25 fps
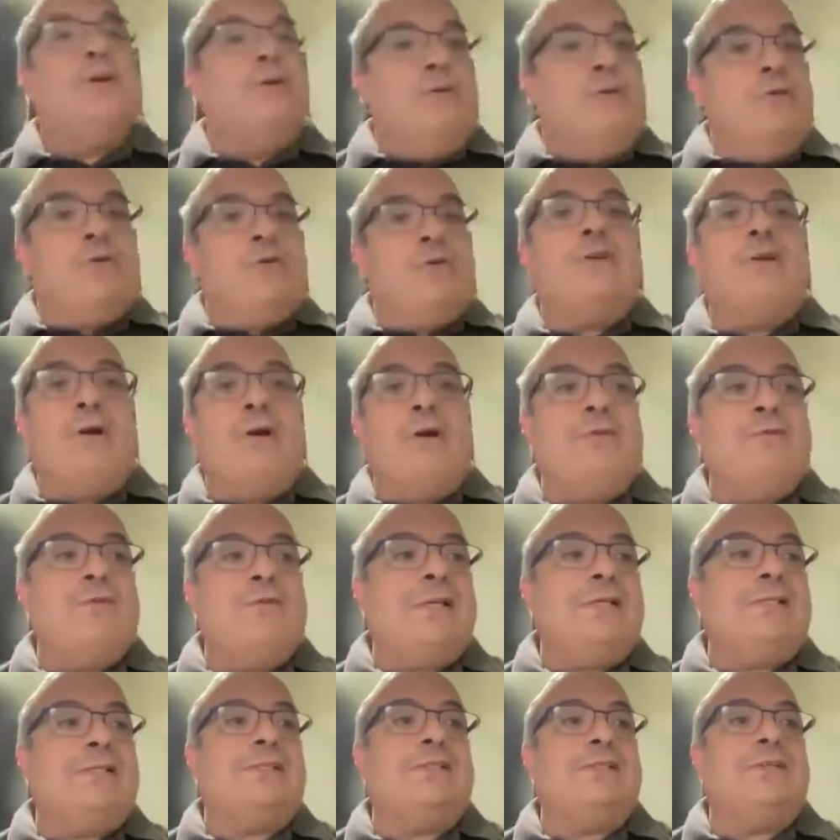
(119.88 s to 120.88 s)
you can
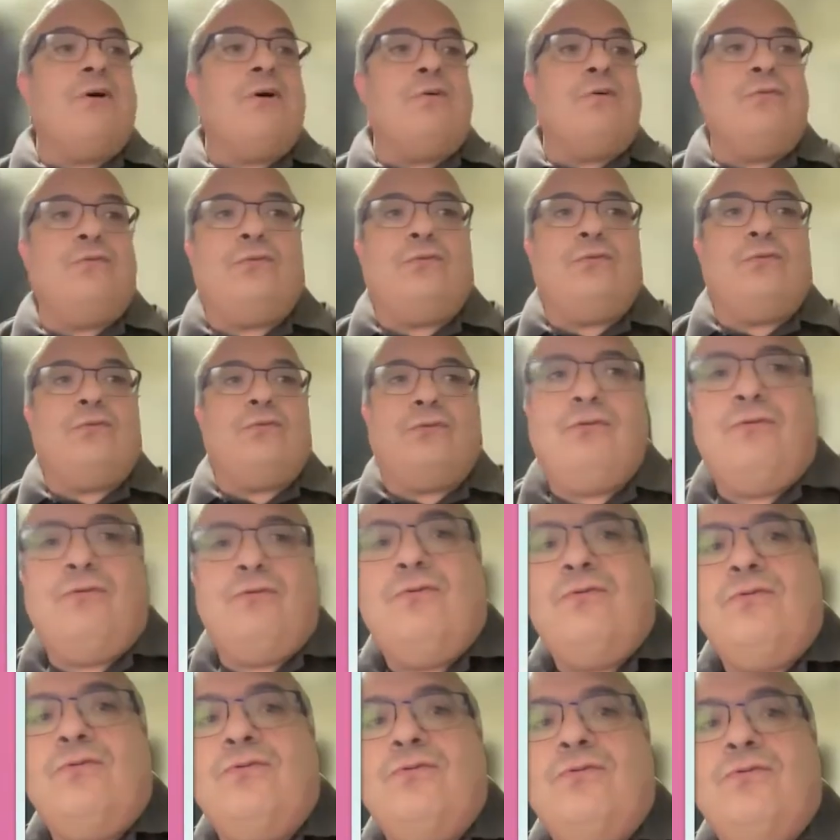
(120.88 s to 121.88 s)
always go
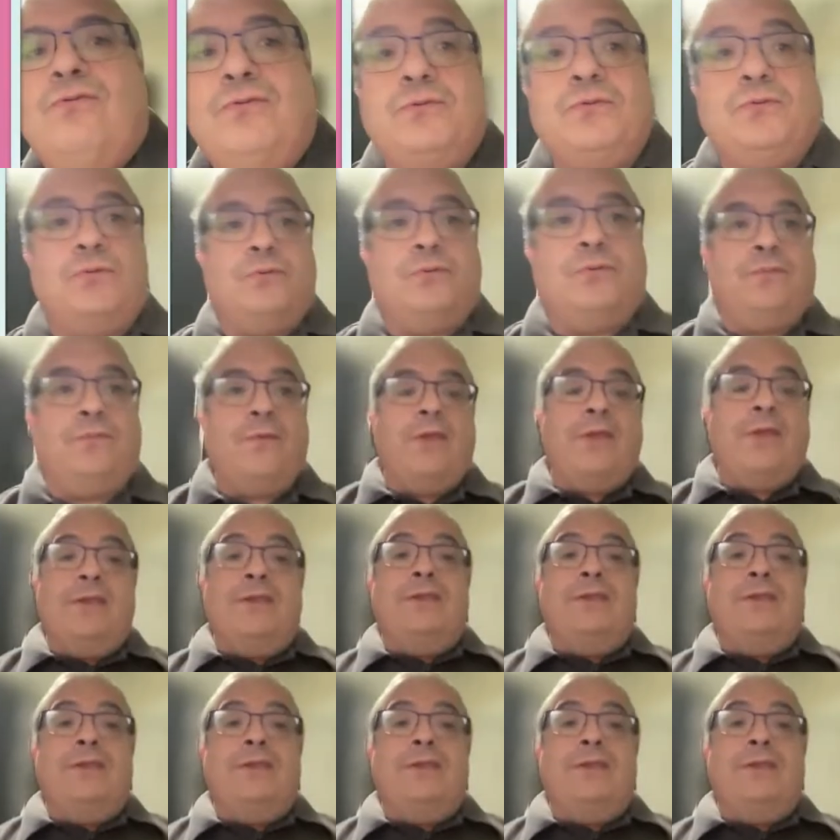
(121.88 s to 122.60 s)
to